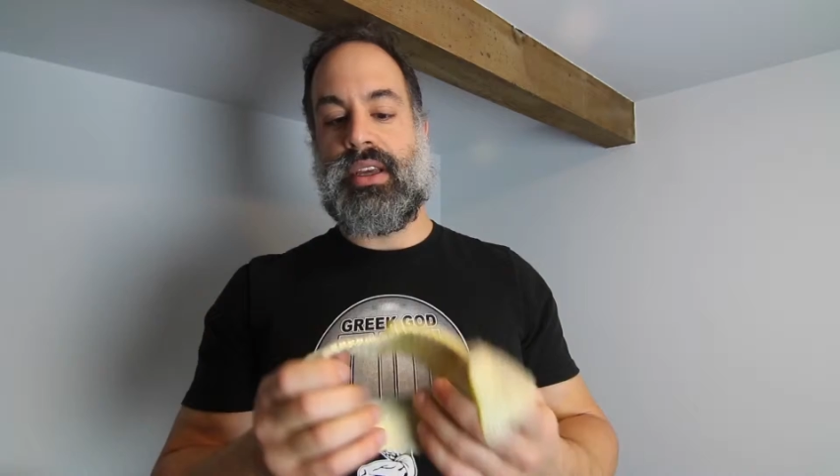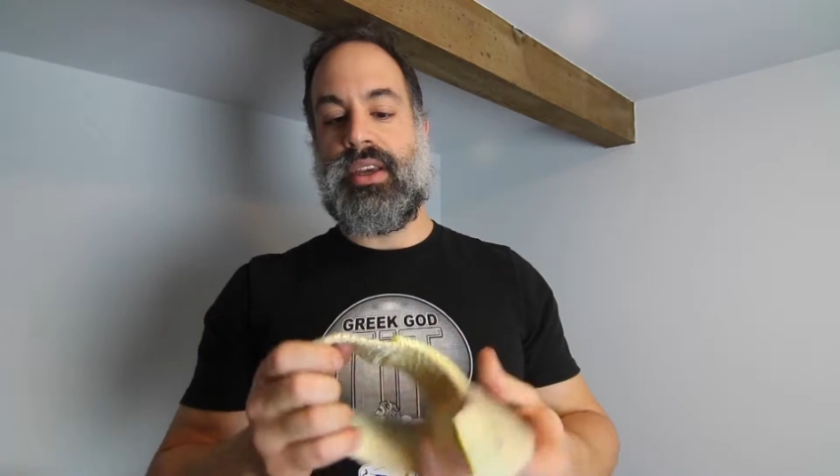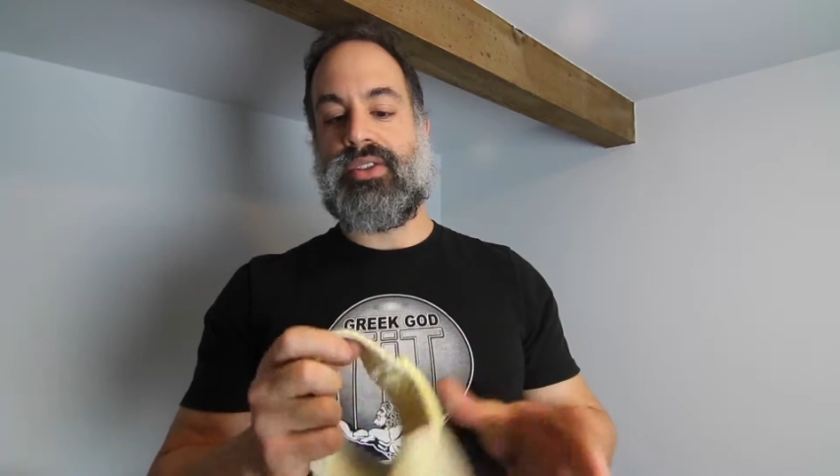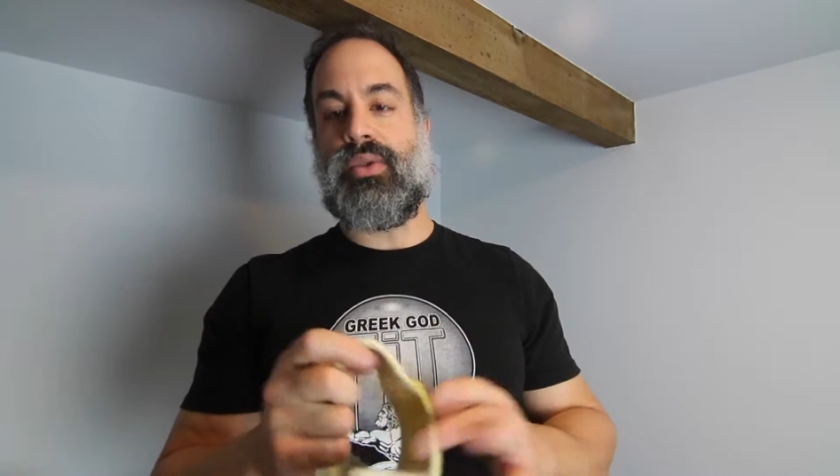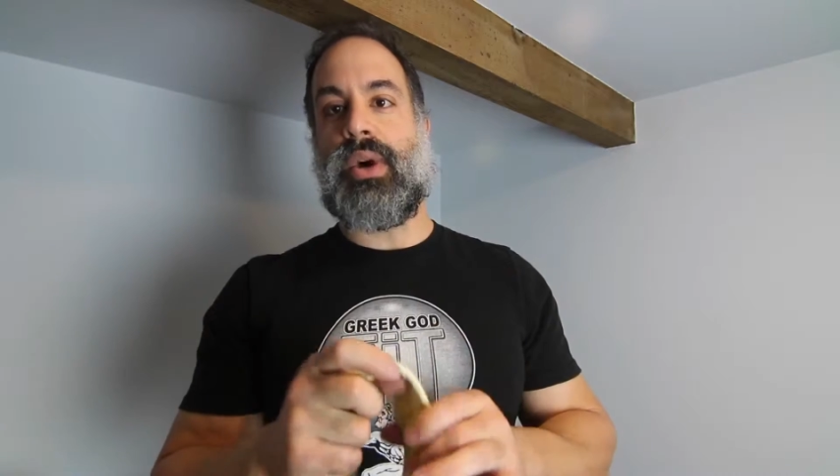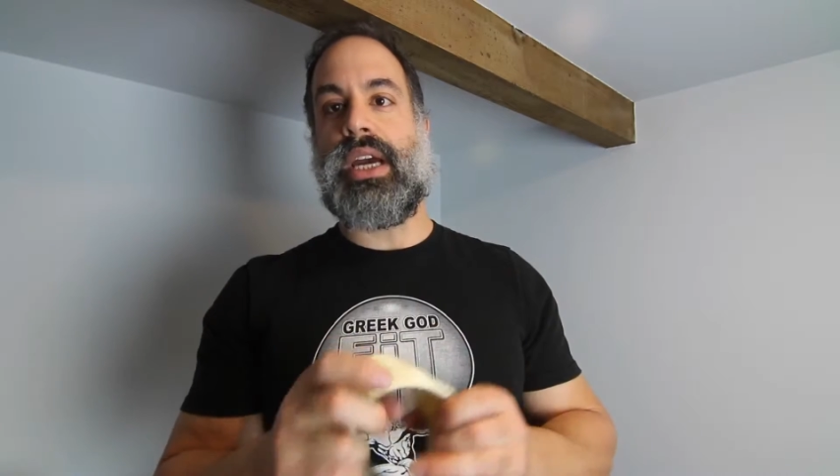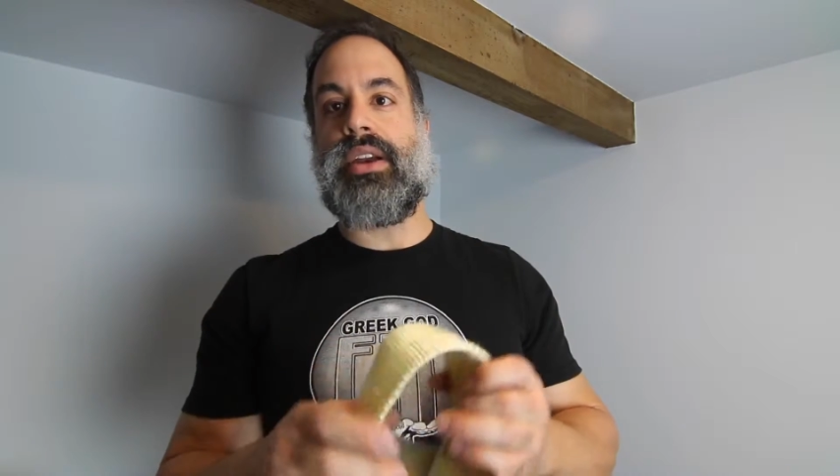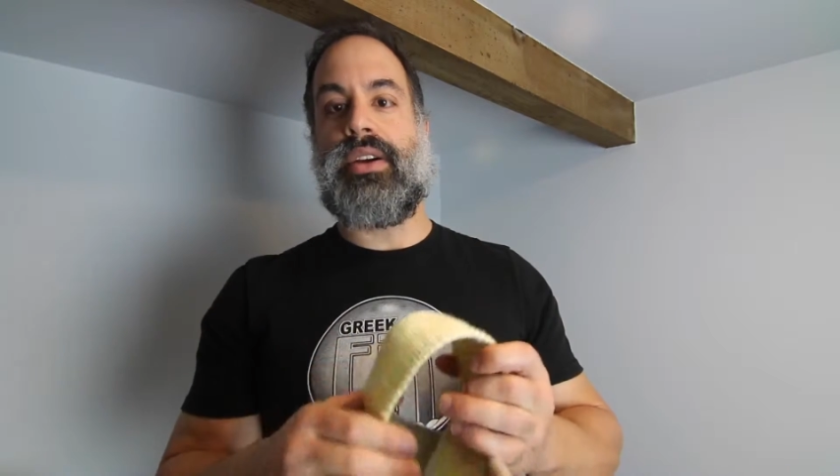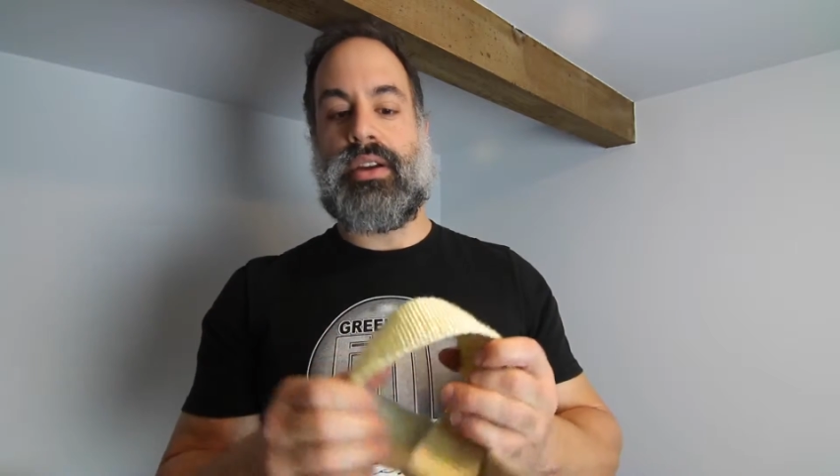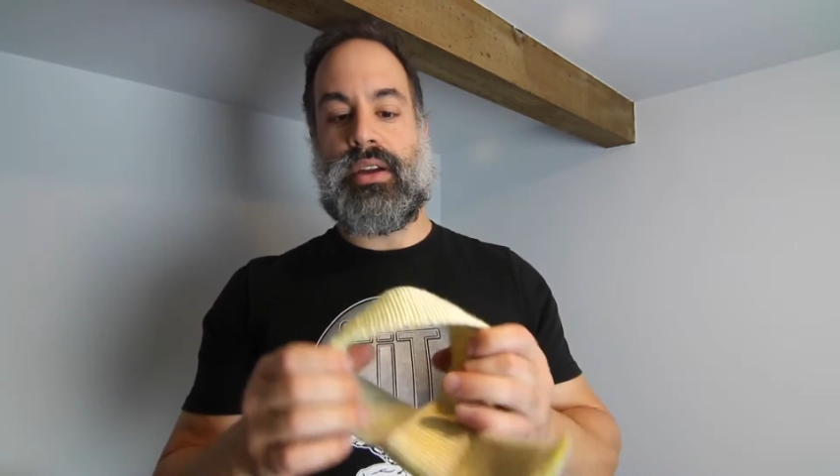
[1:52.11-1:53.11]
It's a
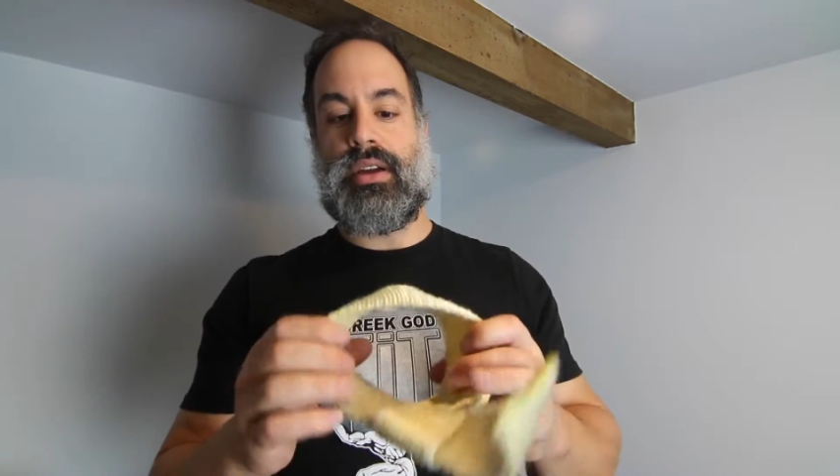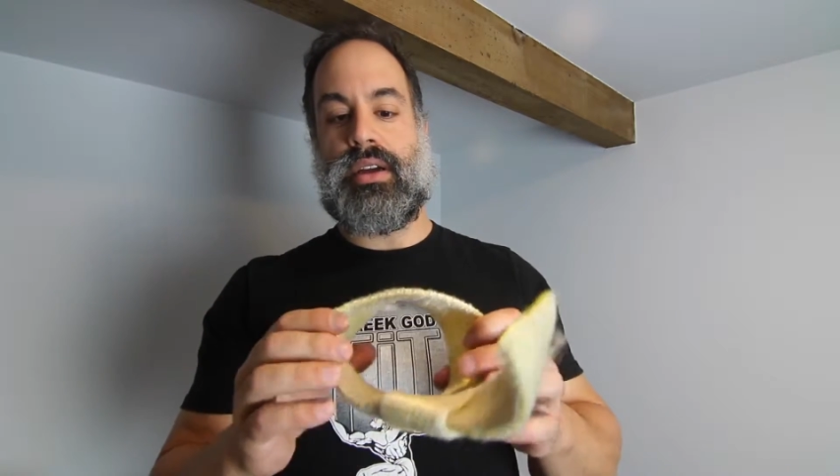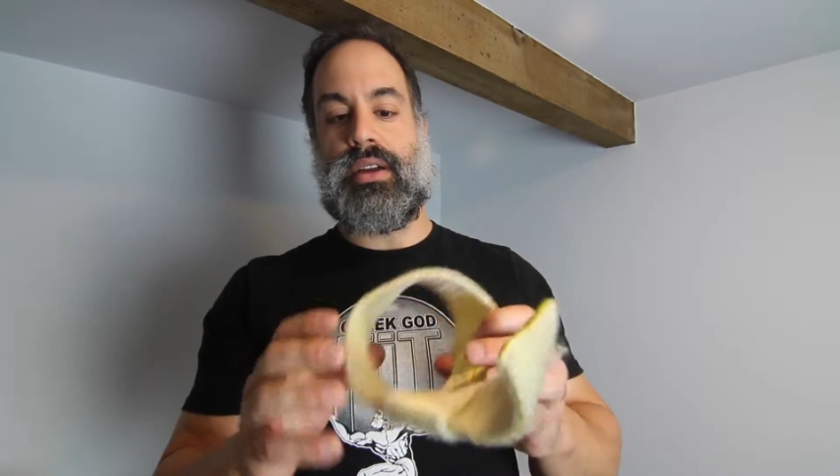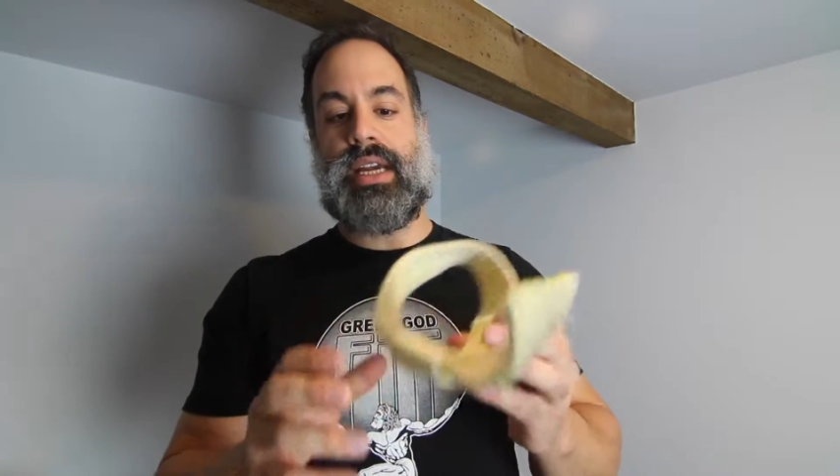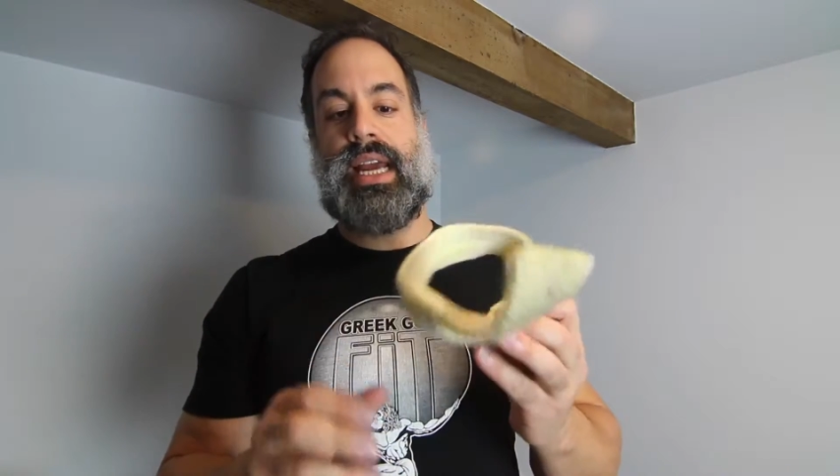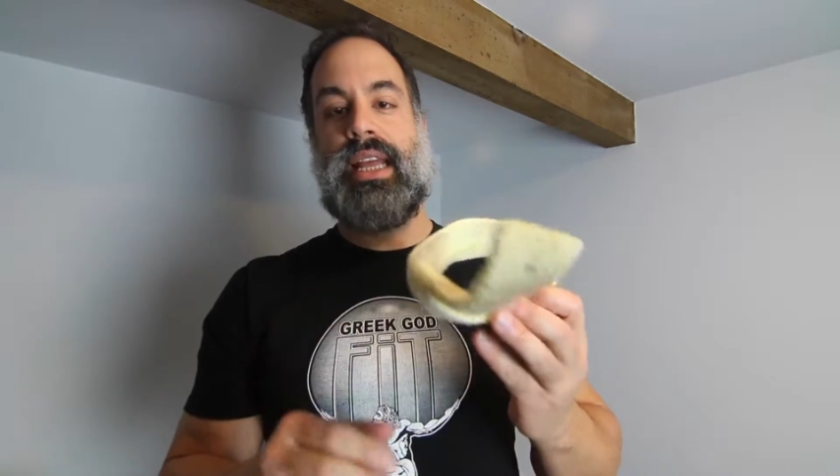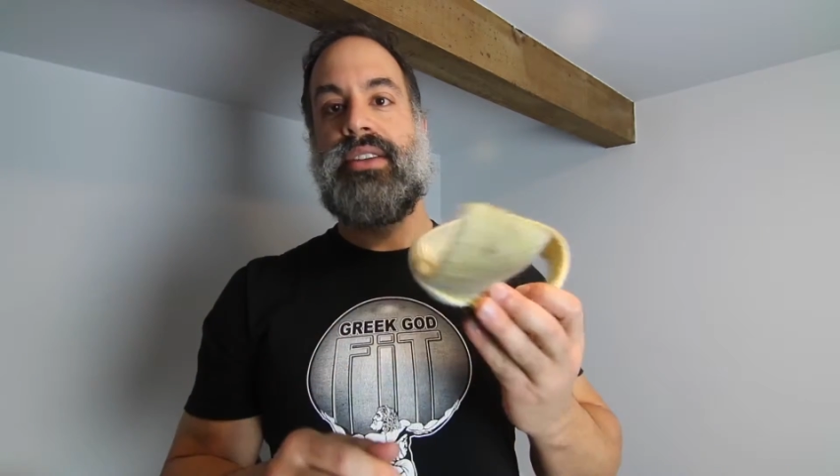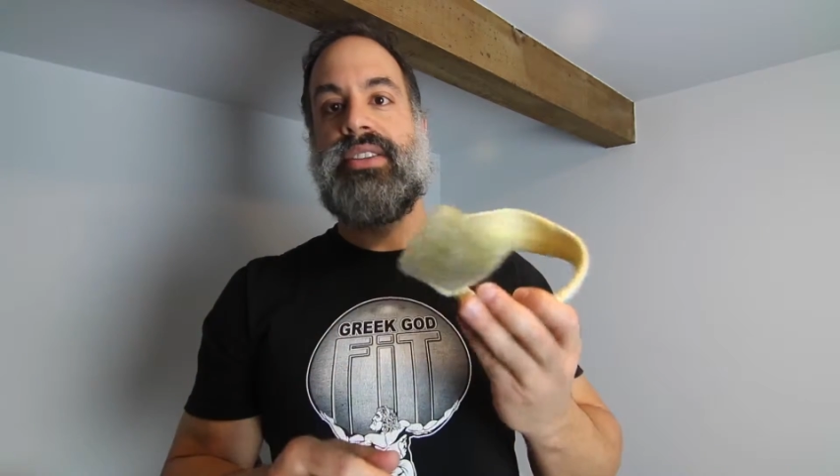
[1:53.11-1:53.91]
wider nylon